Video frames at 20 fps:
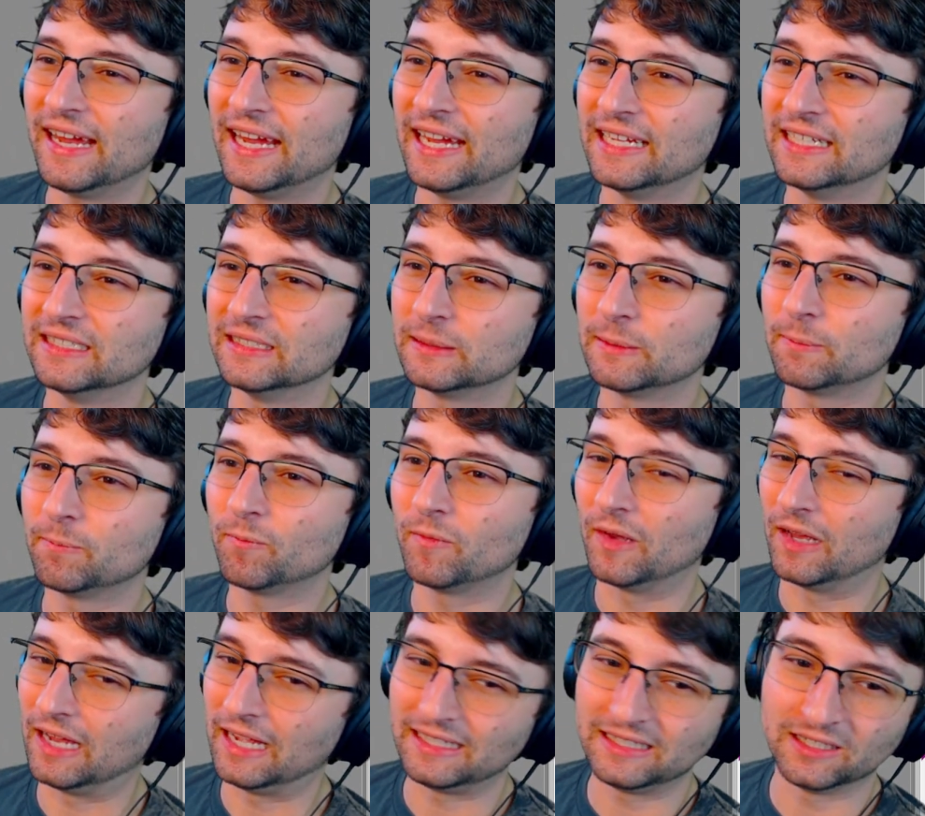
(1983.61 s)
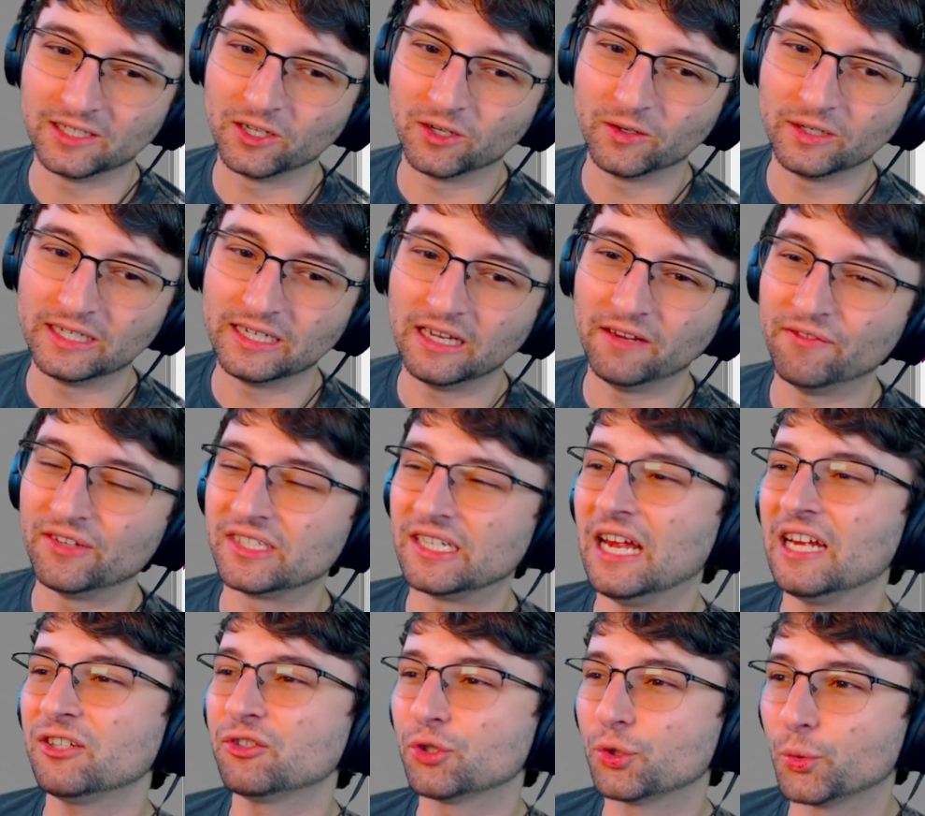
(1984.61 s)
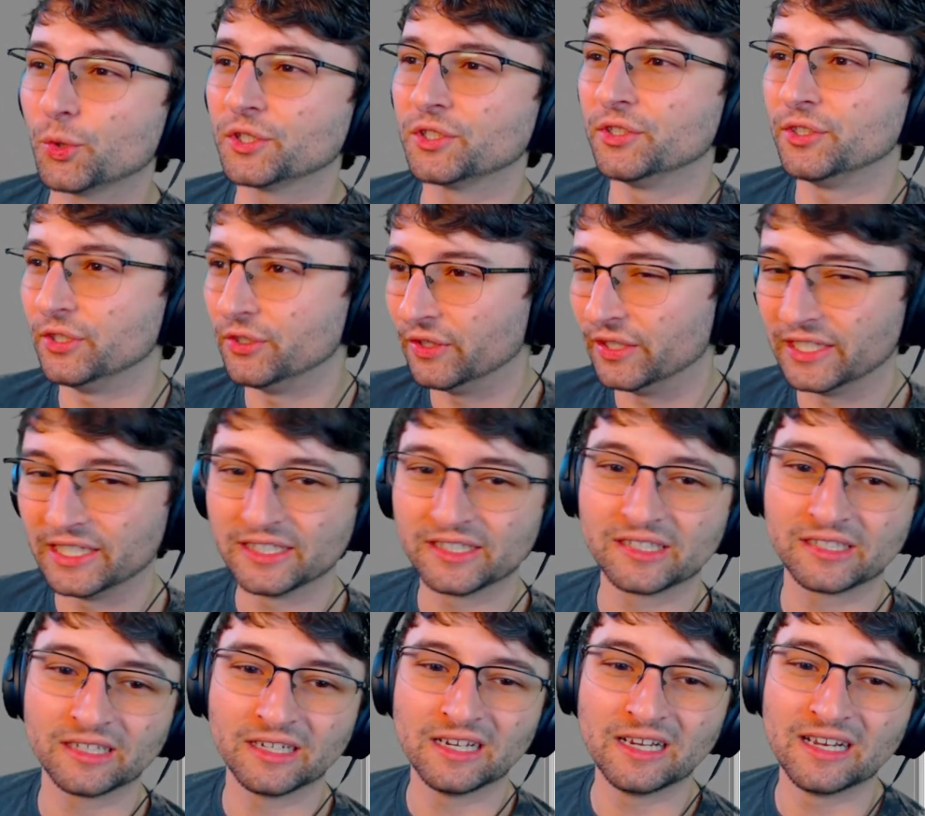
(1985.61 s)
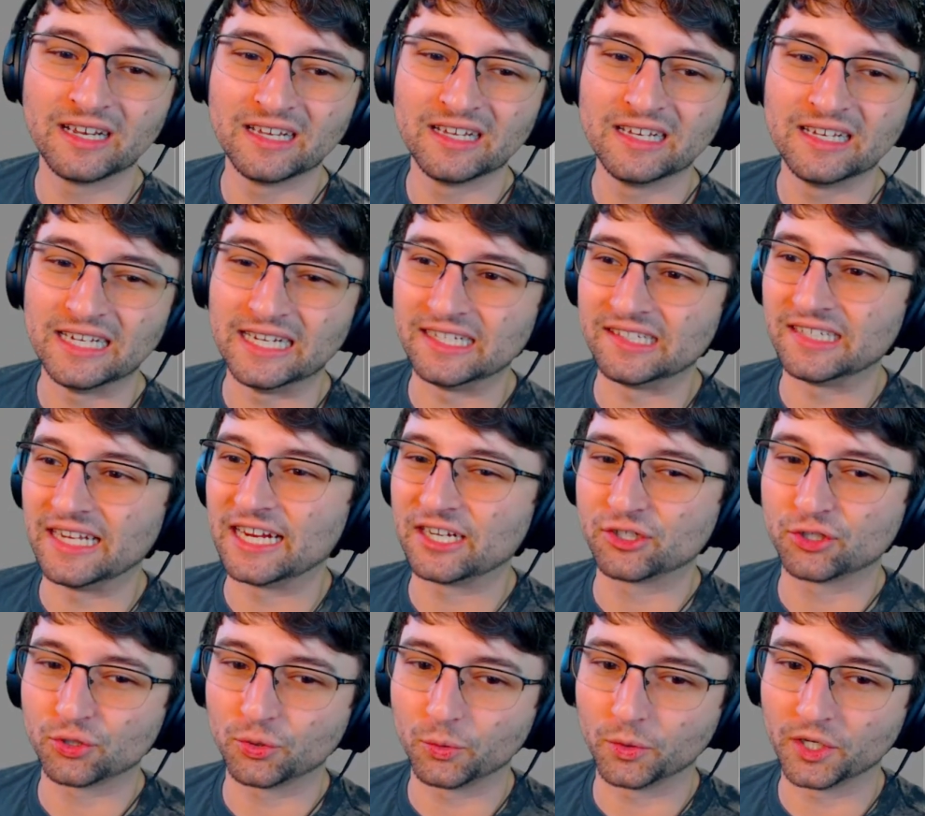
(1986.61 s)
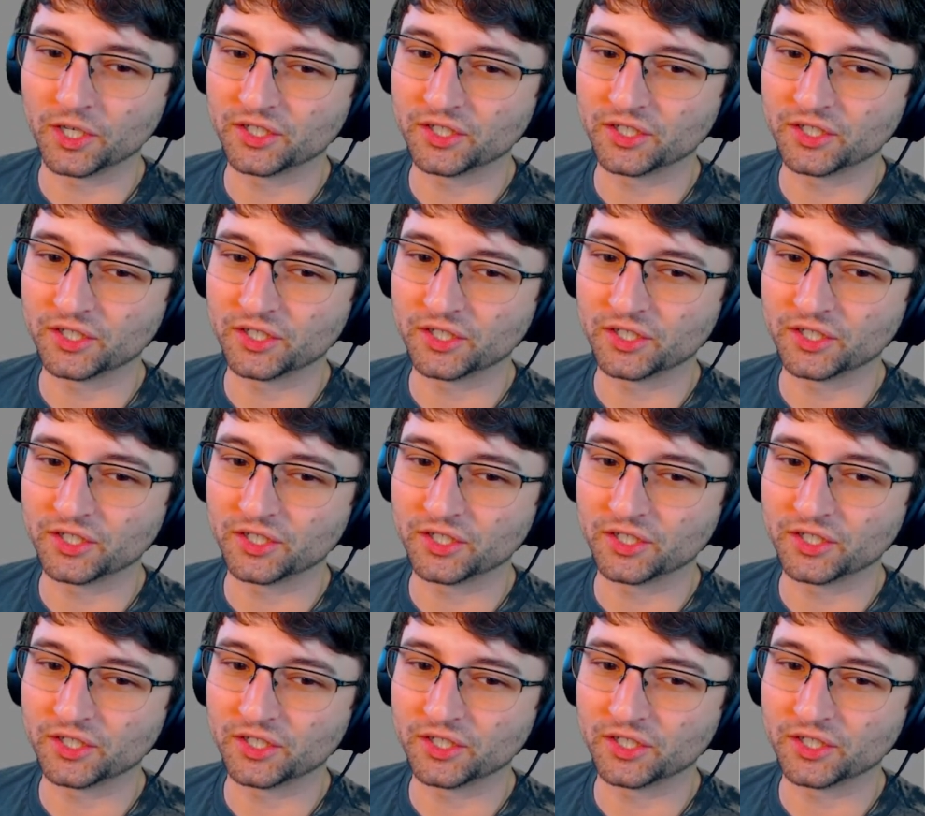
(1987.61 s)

And you know, if it's extra work to do this, it's extra work